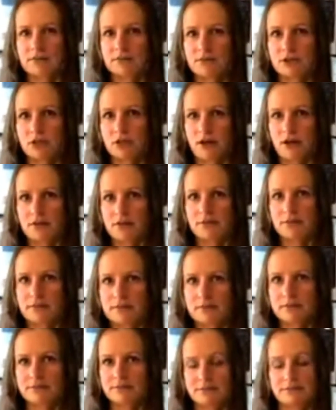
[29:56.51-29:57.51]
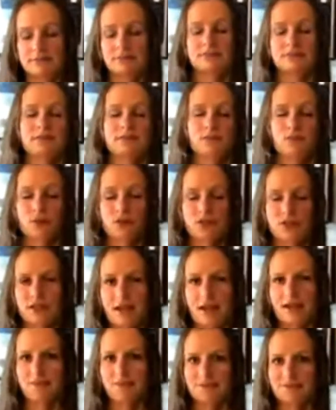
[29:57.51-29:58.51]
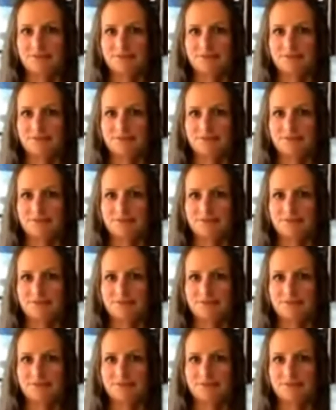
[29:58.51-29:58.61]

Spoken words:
So we'll see.